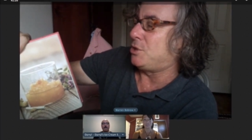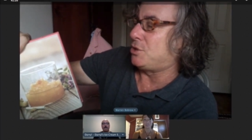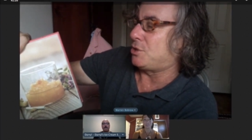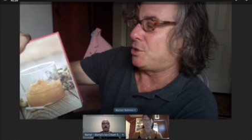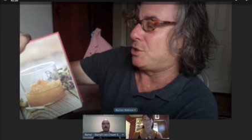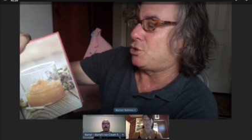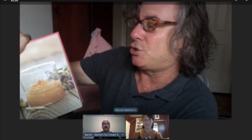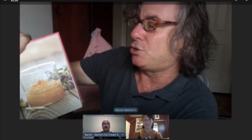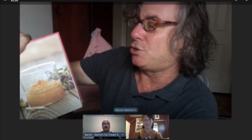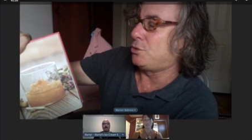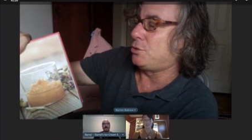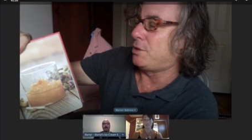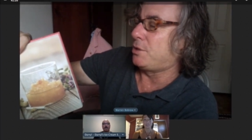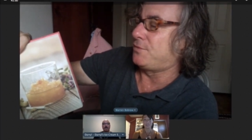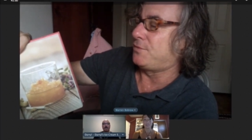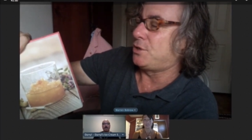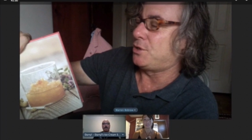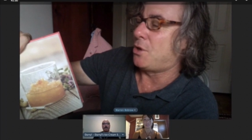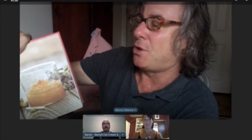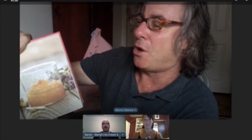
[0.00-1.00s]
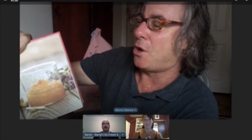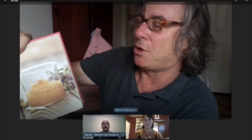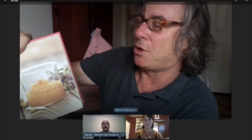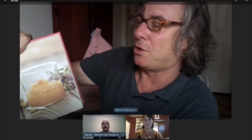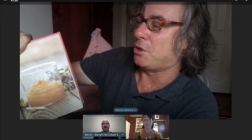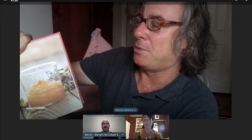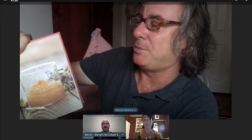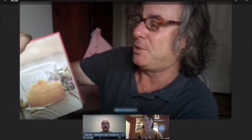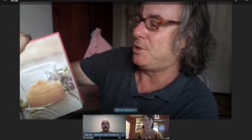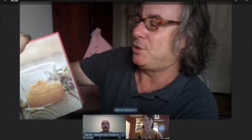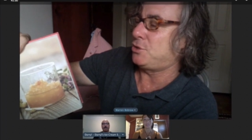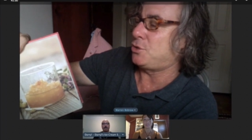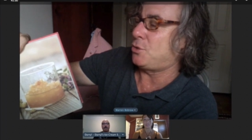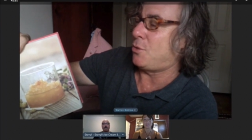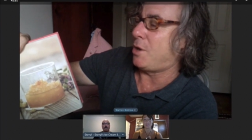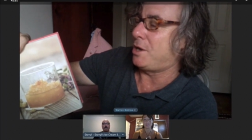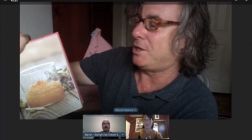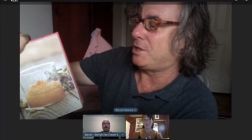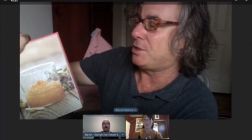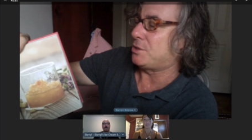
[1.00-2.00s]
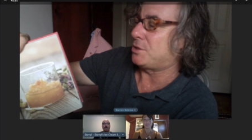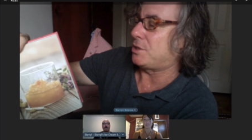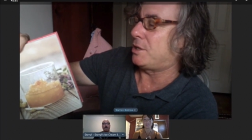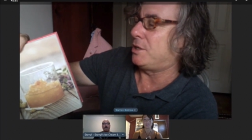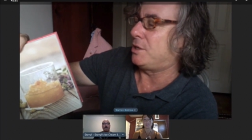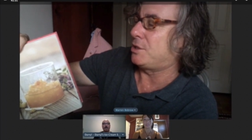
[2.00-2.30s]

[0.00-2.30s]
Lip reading: musician who lived in Harlem in the 20s.